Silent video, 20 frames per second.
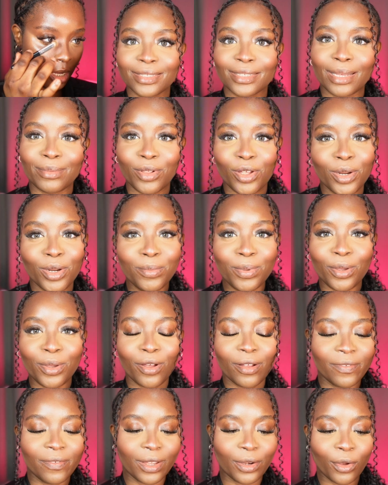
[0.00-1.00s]
I'm gonna be
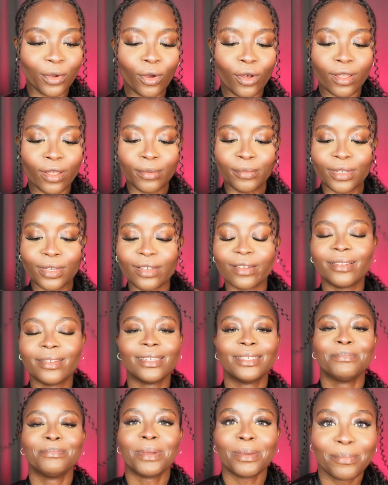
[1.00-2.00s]
off and on
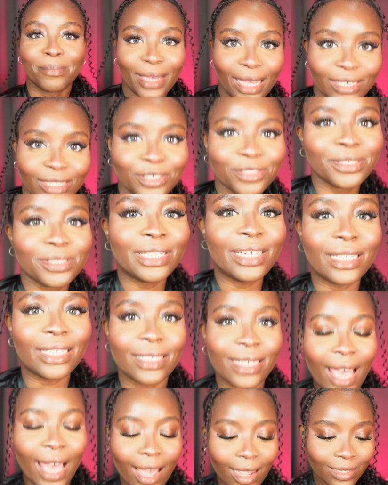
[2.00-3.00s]
because my battery
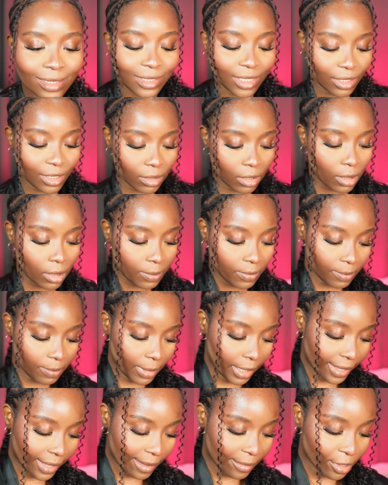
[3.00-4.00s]
is acting up,
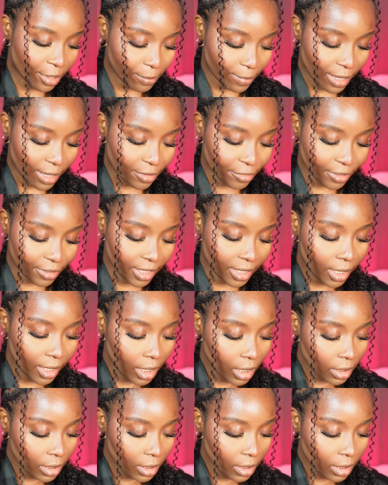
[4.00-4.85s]
my camera battery.